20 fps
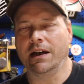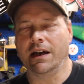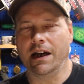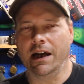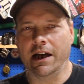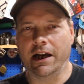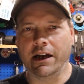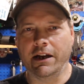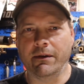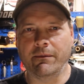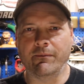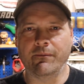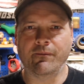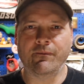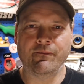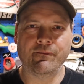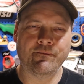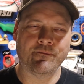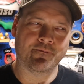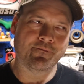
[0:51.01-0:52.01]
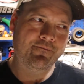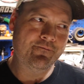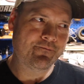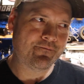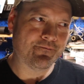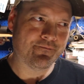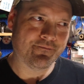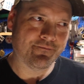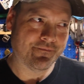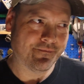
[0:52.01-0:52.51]

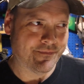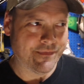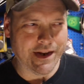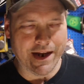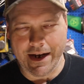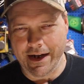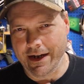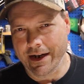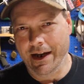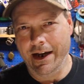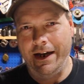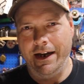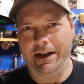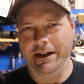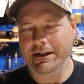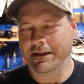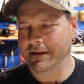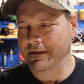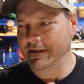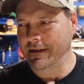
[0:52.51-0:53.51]
at night.